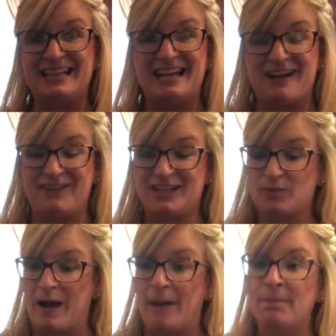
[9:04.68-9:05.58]
the oven as
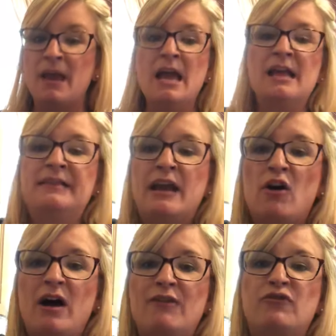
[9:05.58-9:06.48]
well. They
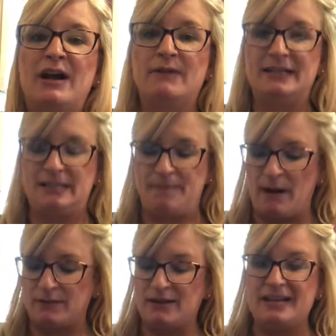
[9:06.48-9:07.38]
all have rounded
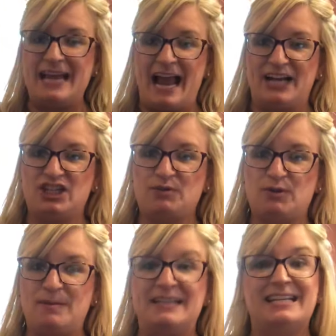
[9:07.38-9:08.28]
spouts on the edges, which
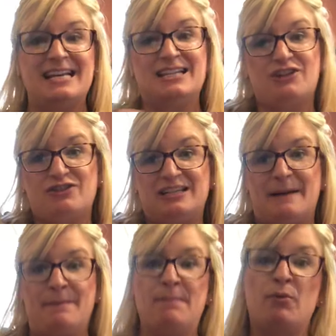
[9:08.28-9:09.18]
makes it easier to
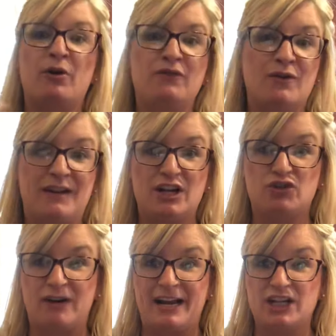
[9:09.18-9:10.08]
dump and pour if you have any
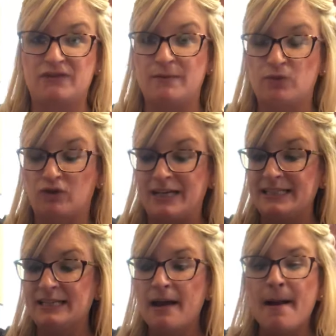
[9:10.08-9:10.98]
drainage from
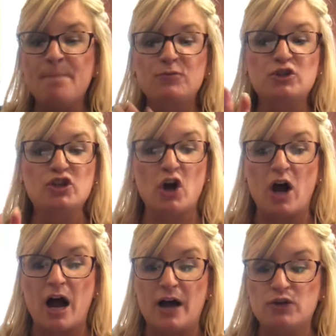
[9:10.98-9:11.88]
grease. So
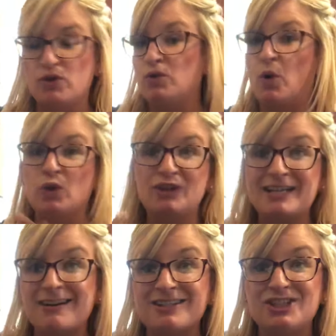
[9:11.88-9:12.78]
you could do a whole tray
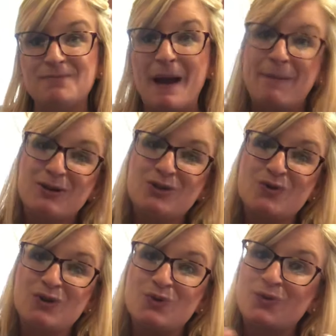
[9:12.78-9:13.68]
of sausage and peppers. You
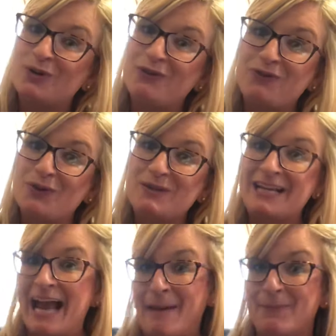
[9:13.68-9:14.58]
could do grilled fruits
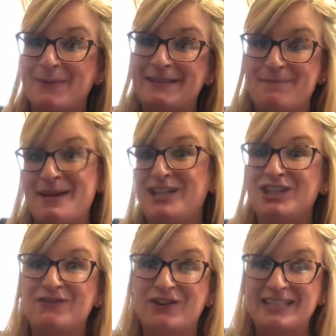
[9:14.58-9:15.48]
like apples and
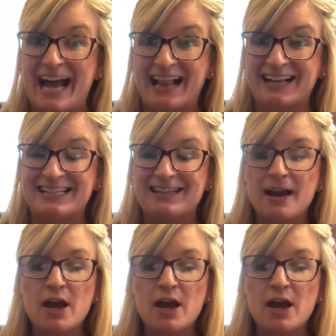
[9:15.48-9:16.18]
peaches for salads,